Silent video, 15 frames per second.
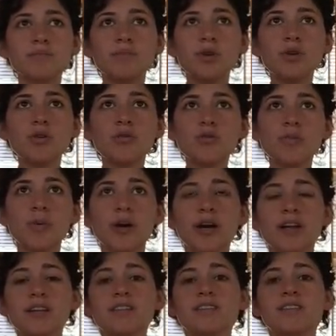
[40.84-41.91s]
new
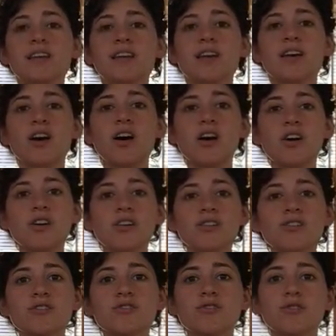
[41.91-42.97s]
products like
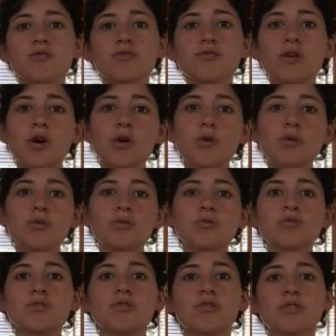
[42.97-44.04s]
cars or
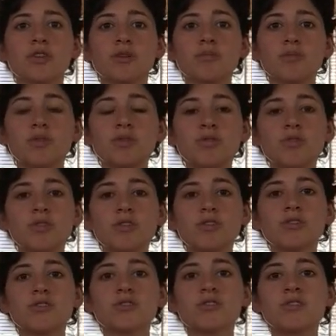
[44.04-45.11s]
phones or
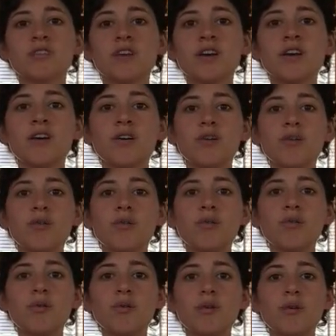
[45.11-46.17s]
computers
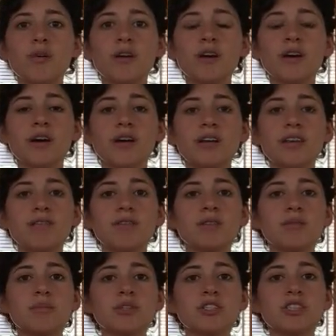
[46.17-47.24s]
or
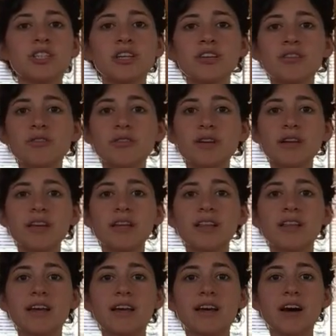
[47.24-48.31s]
even machinery
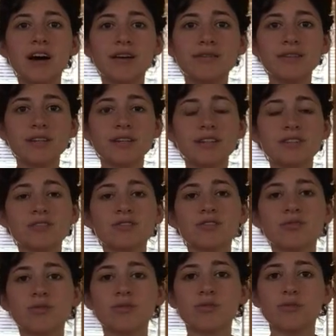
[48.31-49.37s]
like
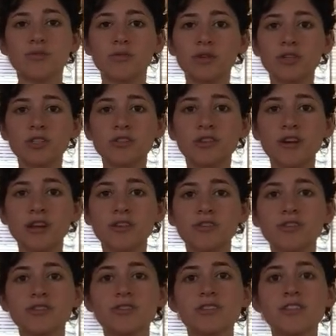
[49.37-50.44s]
ovens or
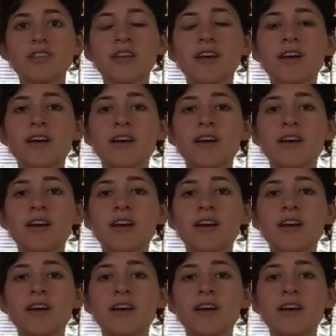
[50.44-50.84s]
refrigerators.